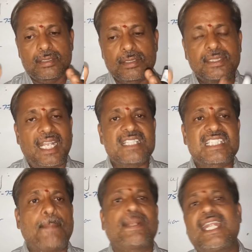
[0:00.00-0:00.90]
they
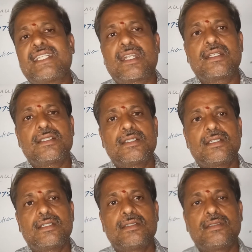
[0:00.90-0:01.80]
separated
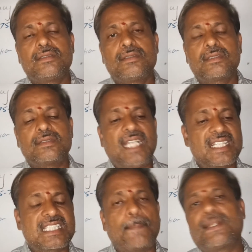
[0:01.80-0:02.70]
they
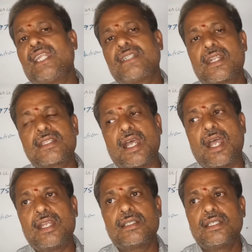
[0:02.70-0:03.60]
separated
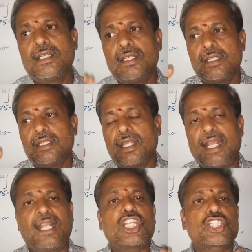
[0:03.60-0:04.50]
the
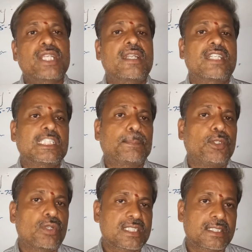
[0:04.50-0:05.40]
election
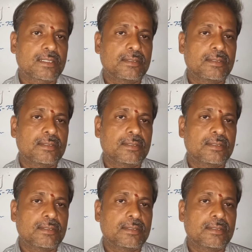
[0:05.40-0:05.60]
disputes,